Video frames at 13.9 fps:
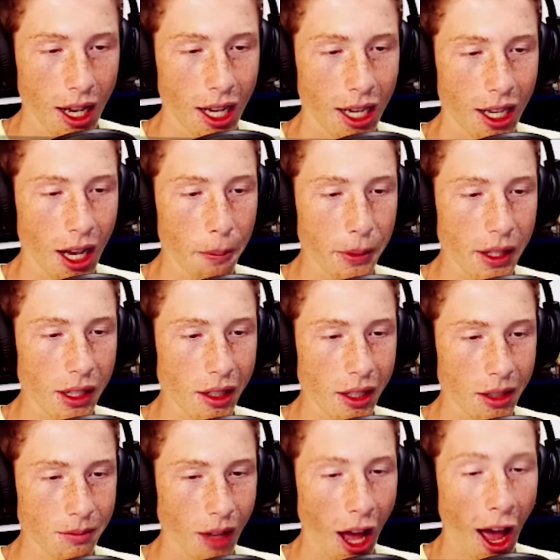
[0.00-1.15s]
Up
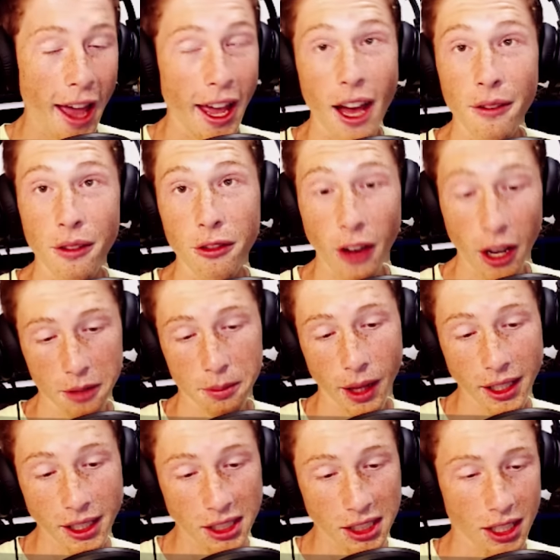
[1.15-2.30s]
here, I have a
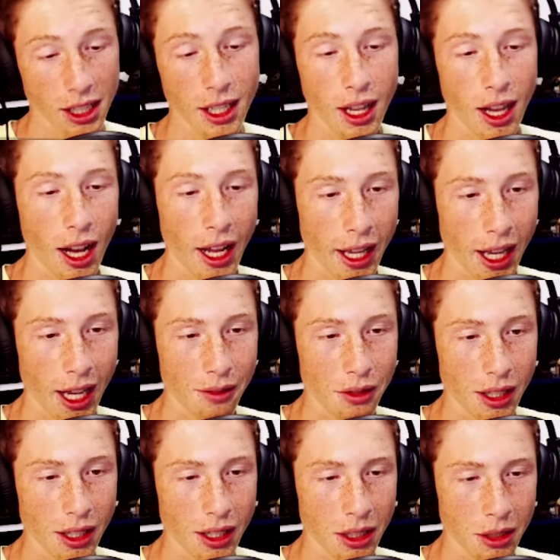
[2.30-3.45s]
fireplace. I
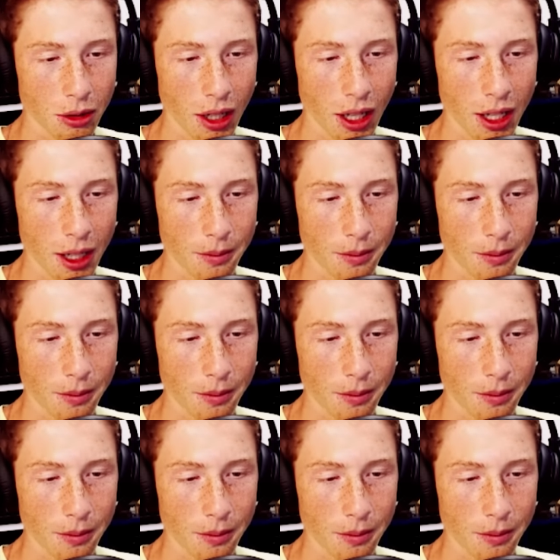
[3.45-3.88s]
have a little,